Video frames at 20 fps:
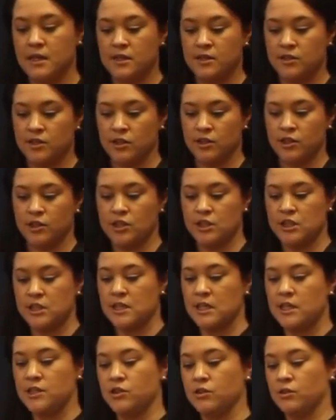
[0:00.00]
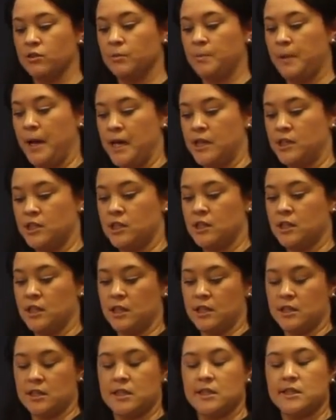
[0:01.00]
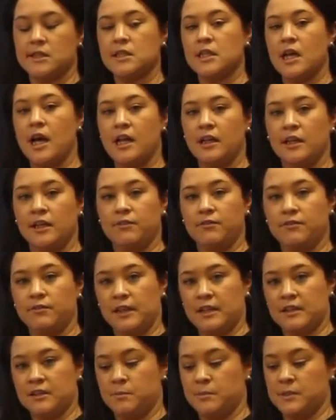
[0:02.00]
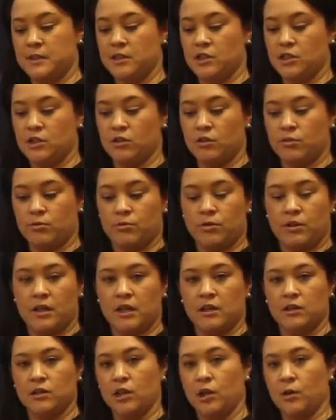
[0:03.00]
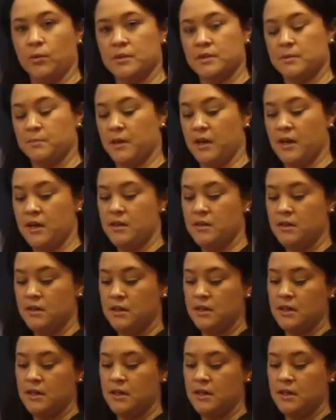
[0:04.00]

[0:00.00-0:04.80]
So you just need your patient in a slightly flexed position through their lower spine.